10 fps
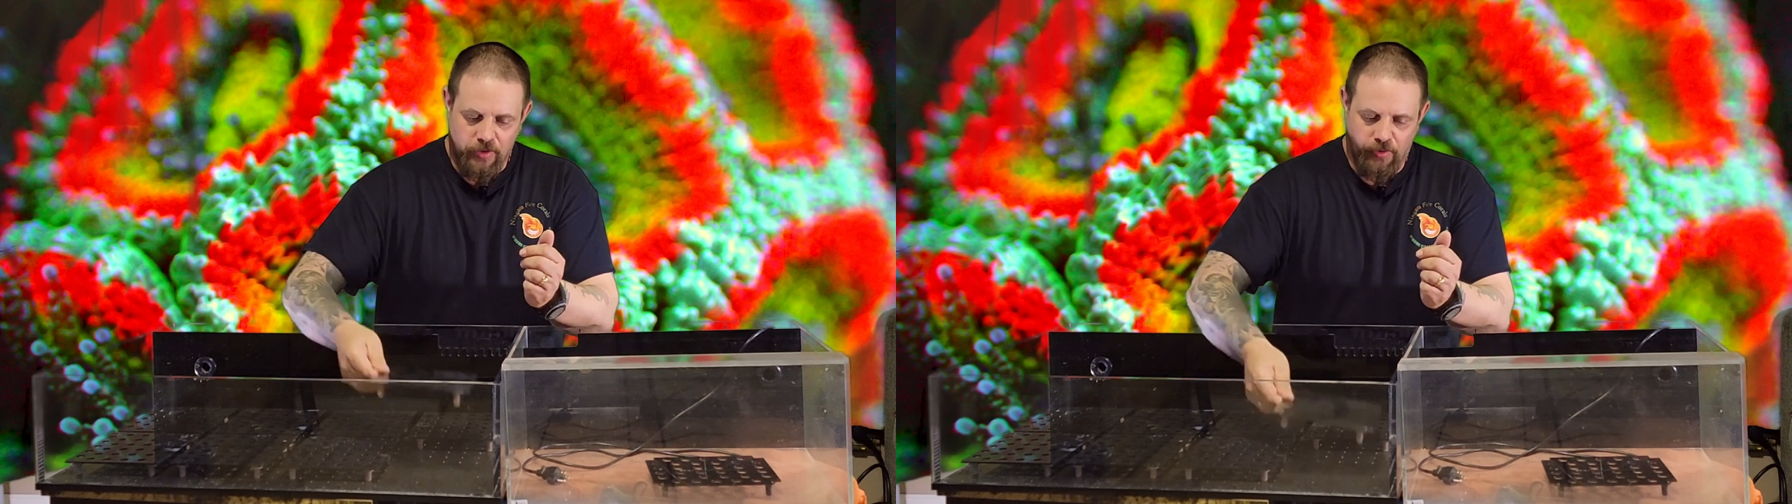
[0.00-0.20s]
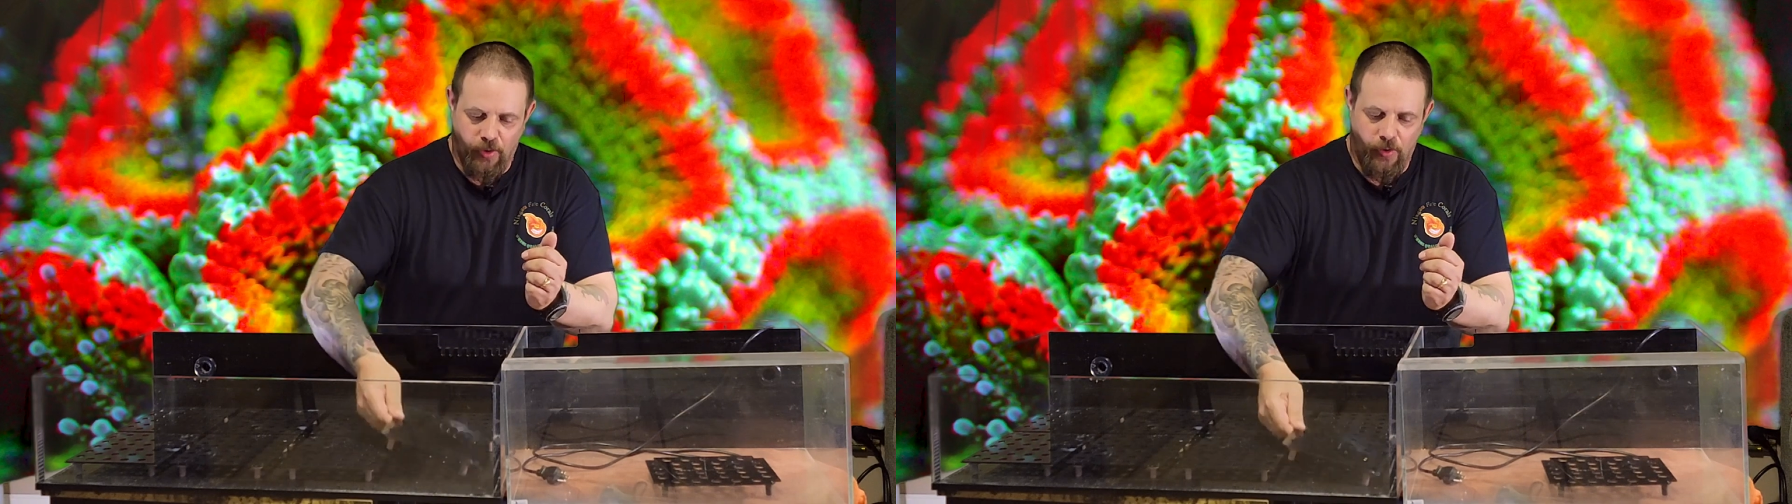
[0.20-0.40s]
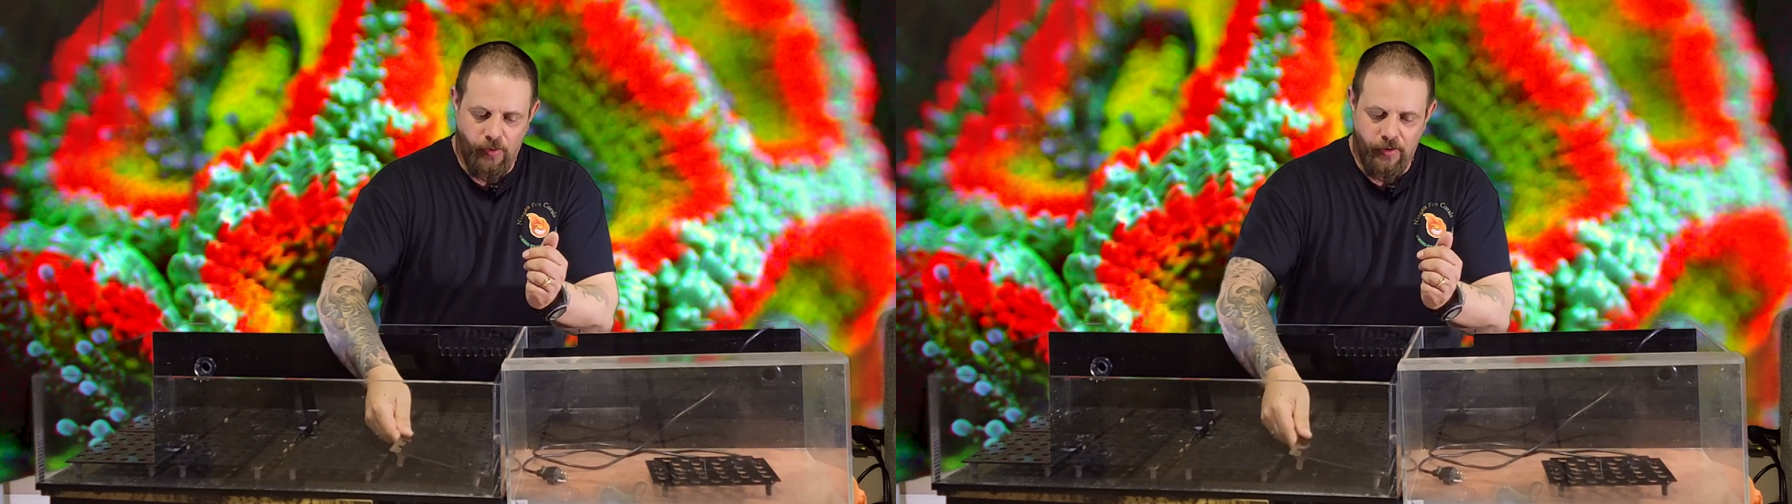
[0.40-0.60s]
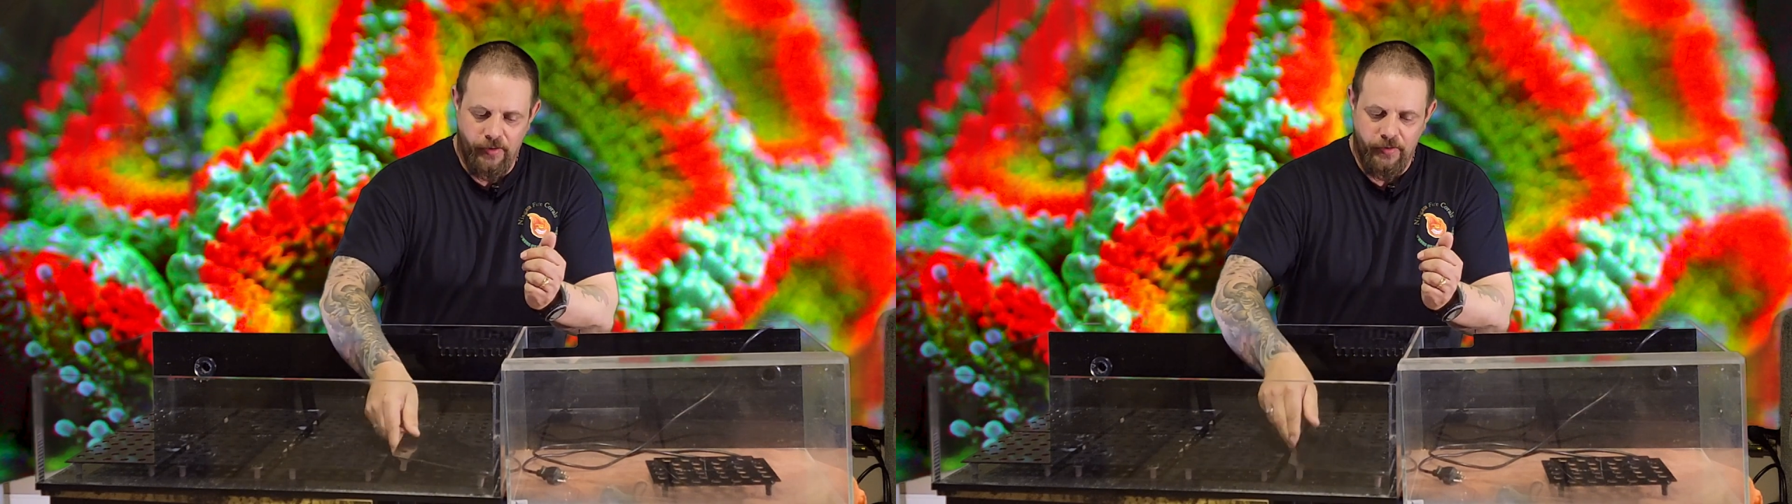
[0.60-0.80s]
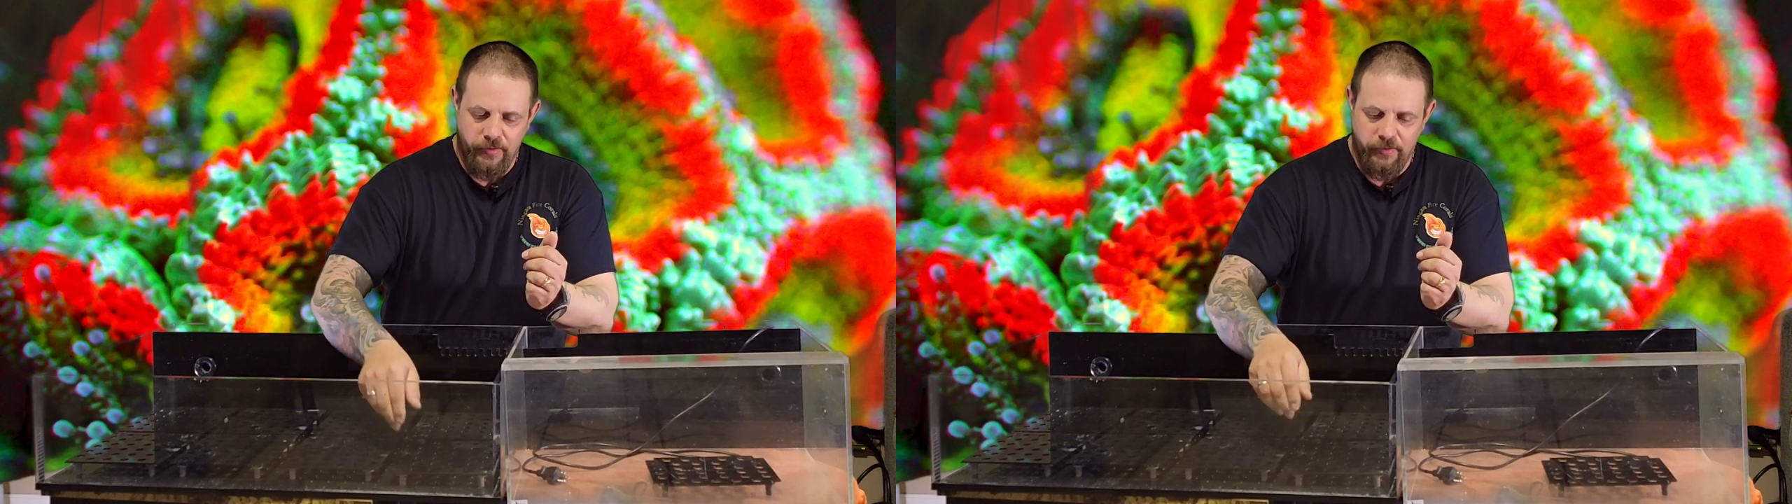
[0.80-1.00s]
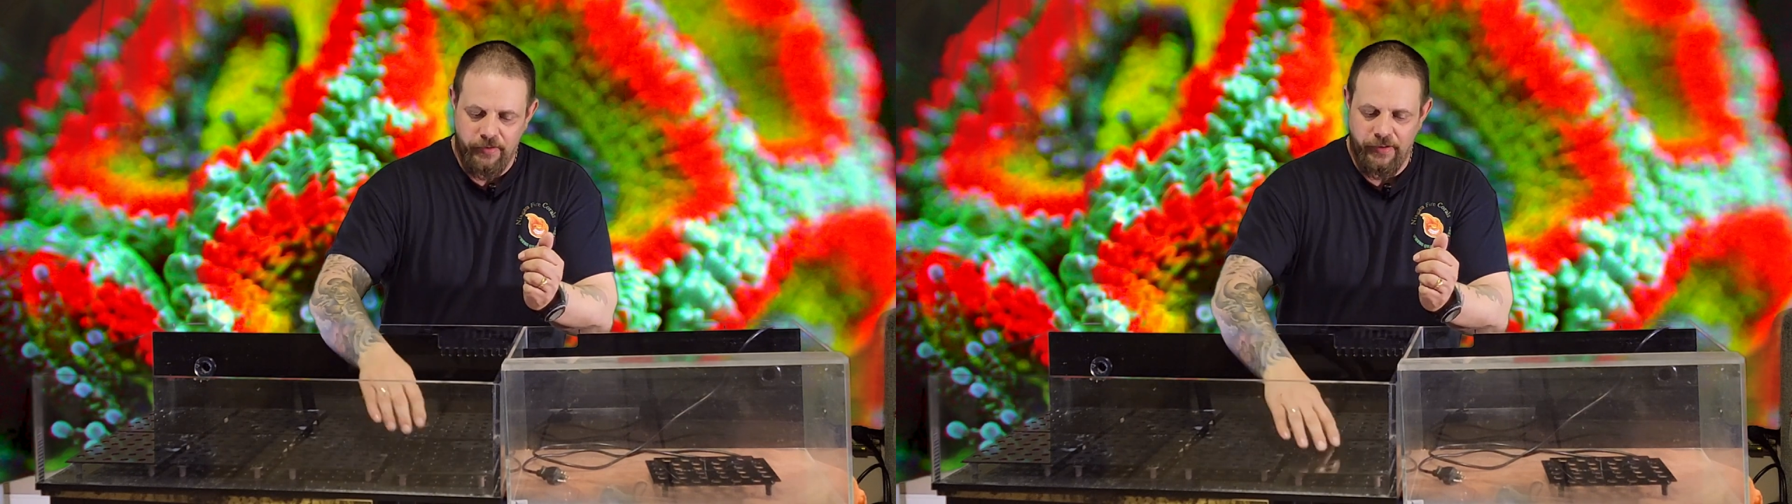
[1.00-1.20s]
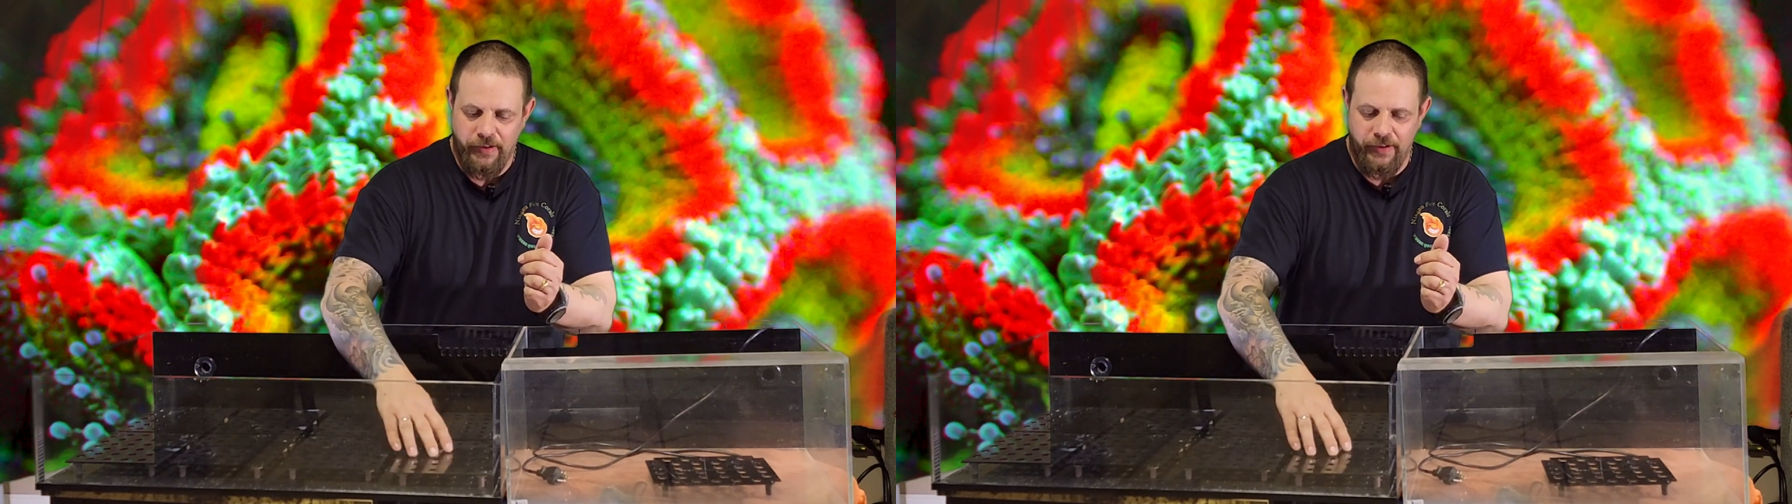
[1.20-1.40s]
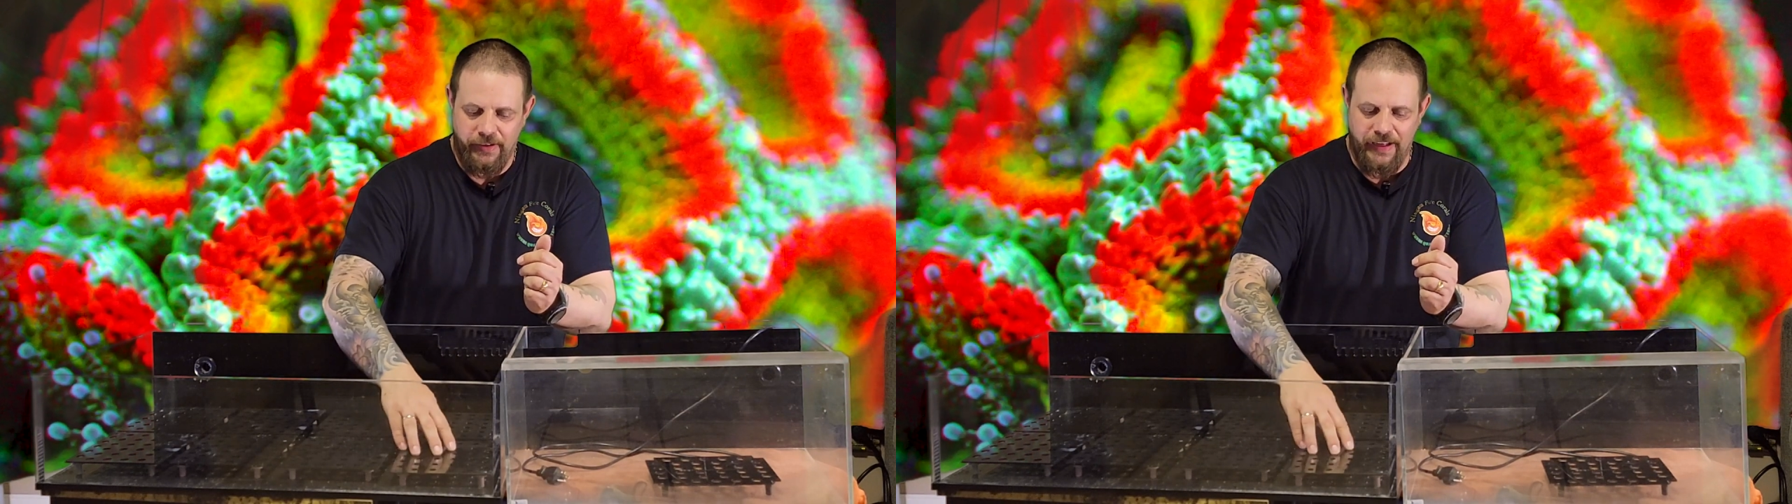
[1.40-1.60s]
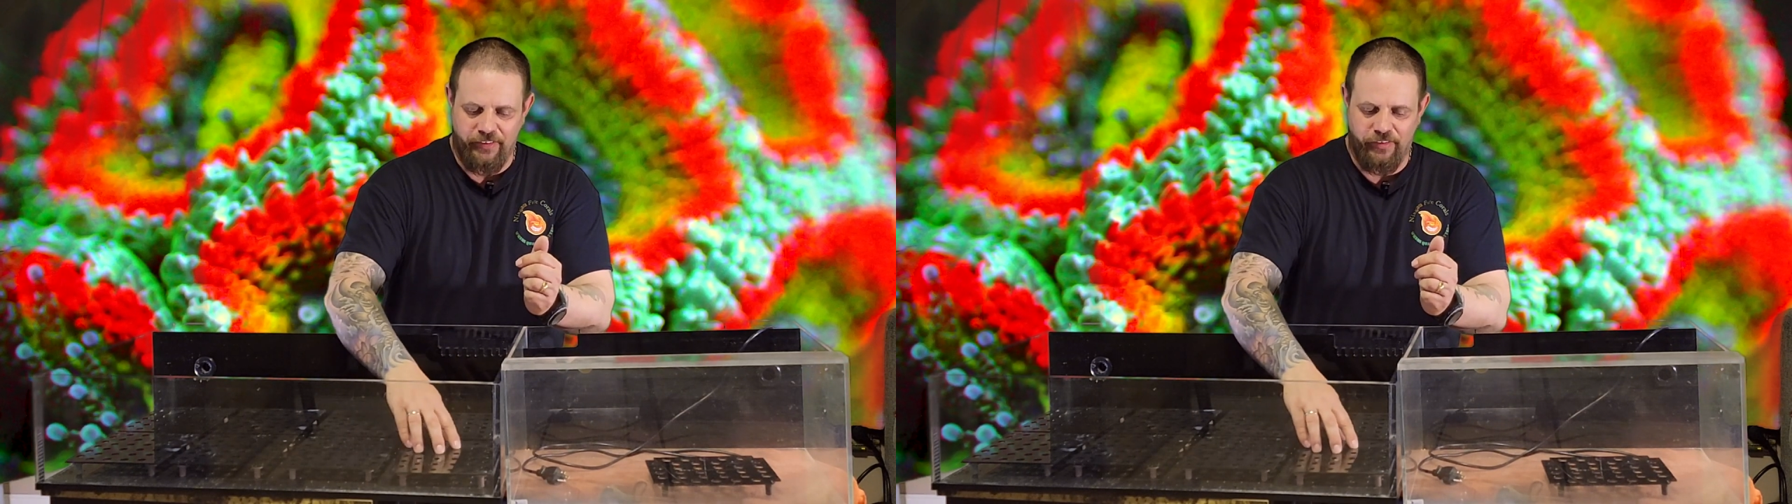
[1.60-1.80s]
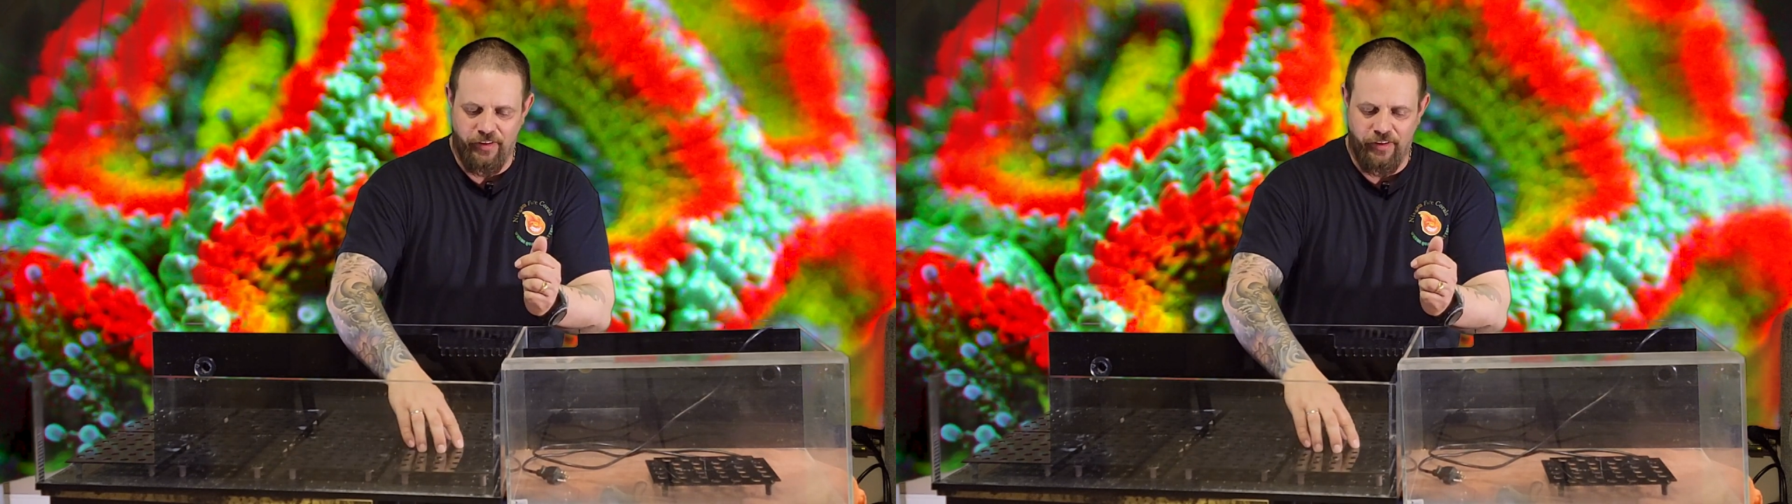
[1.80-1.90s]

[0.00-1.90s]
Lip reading: So next